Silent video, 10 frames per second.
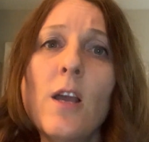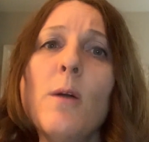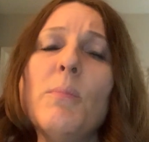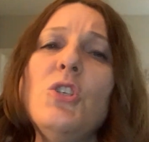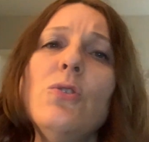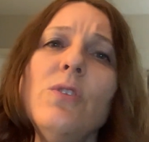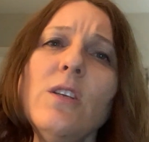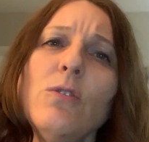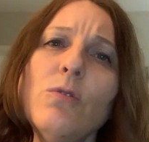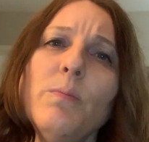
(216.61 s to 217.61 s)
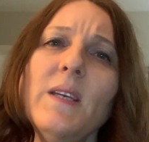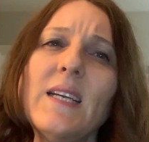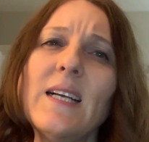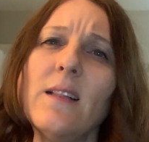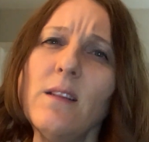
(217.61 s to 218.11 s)
But you need to be
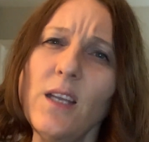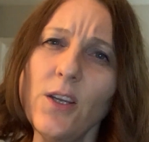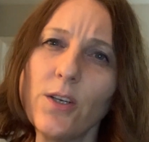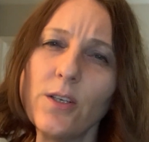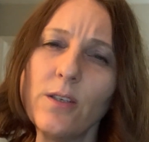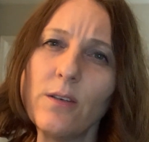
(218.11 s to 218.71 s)
clear